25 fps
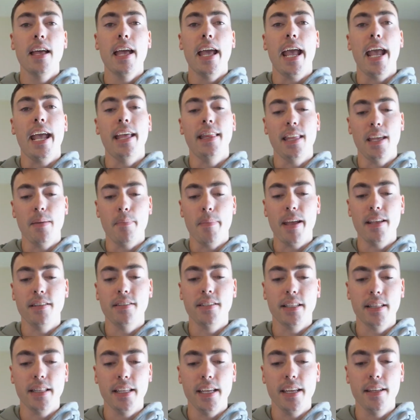and they
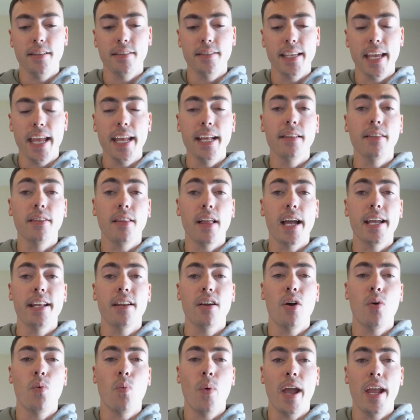basically take light
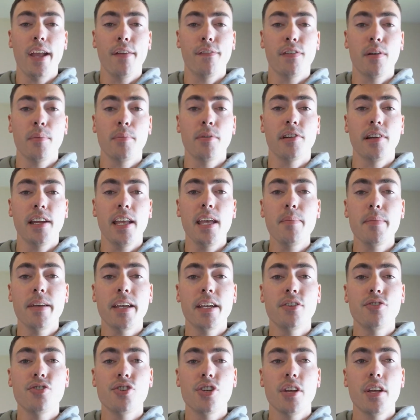away from your
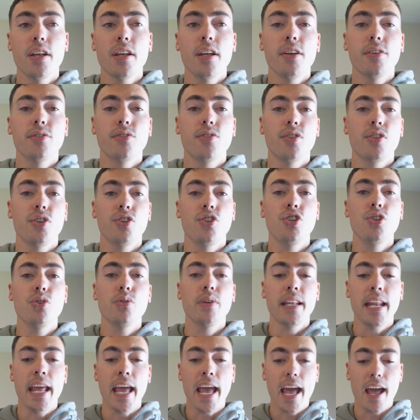image so that you
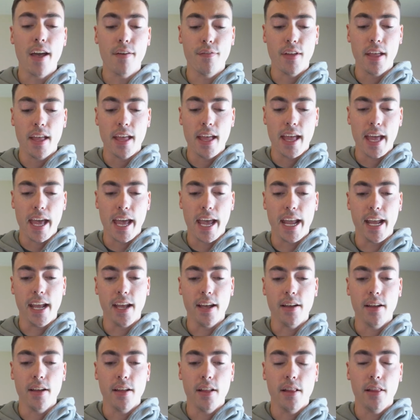can have
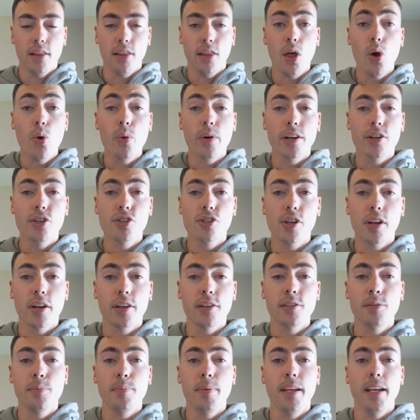a lower
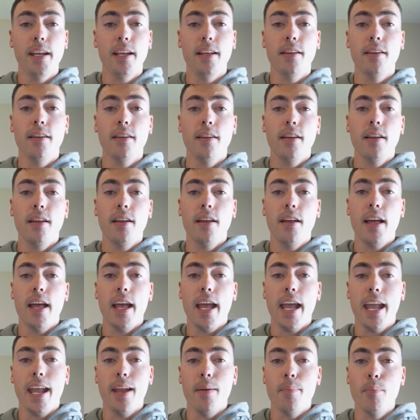shutter speed,
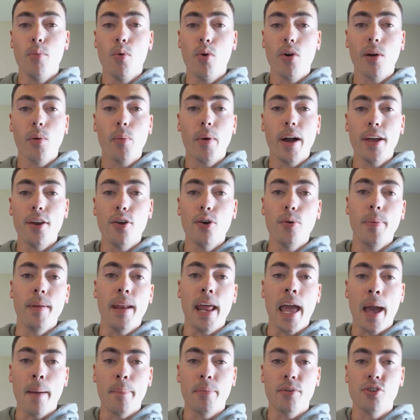a more wide open
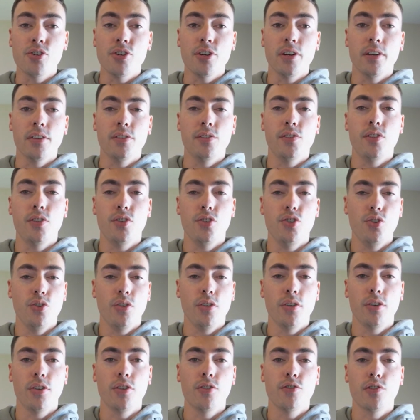aperture so that you
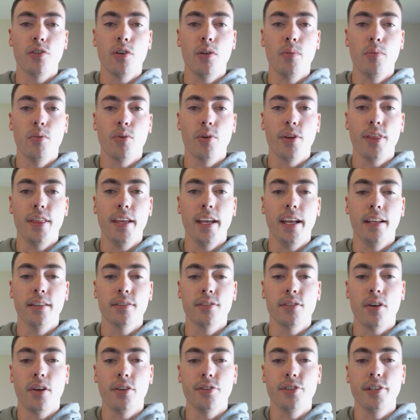can control more
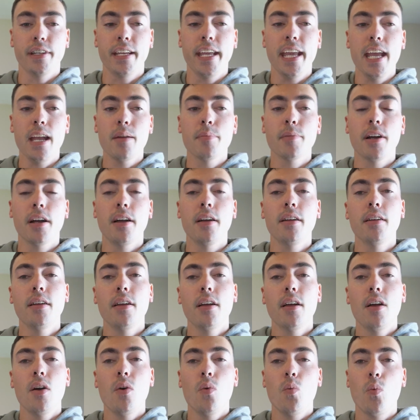things on your camera.
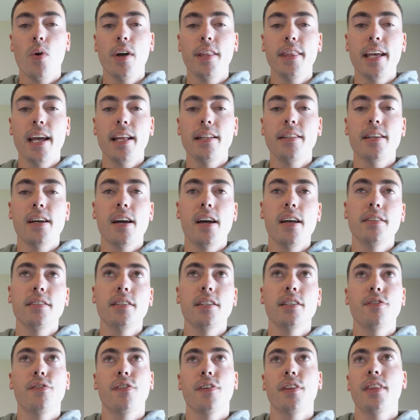What that does
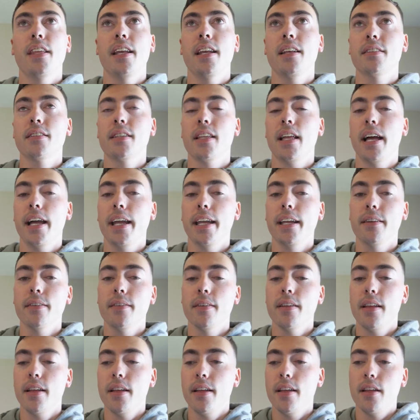is for things like
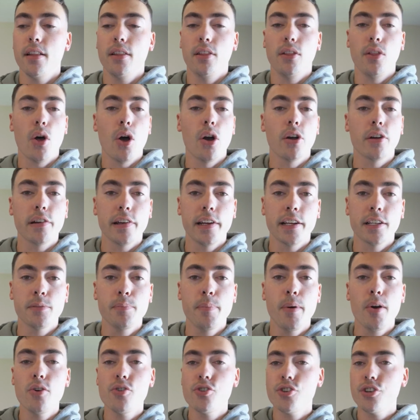longer
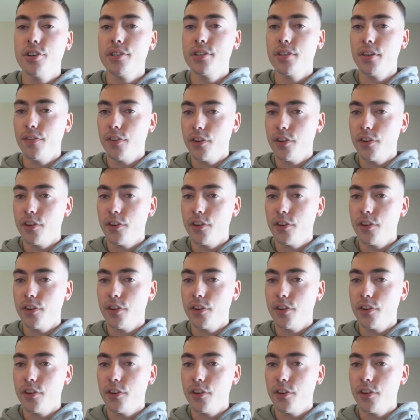exposures, if